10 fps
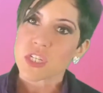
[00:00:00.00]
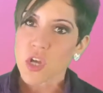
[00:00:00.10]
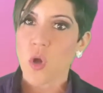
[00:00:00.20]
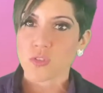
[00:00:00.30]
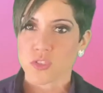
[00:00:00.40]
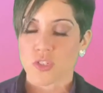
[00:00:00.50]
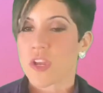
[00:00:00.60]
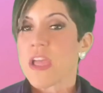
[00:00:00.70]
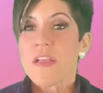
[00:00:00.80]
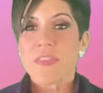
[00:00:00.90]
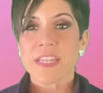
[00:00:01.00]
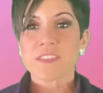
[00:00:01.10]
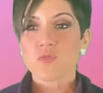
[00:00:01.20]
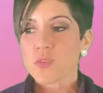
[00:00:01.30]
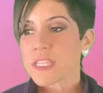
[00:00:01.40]
culture, that
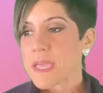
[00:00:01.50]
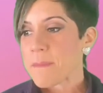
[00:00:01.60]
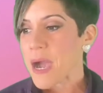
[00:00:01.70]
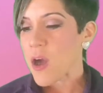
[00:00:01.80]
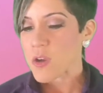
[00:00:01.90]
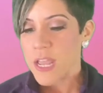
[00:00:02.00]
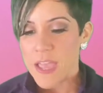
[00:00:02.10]
it's really about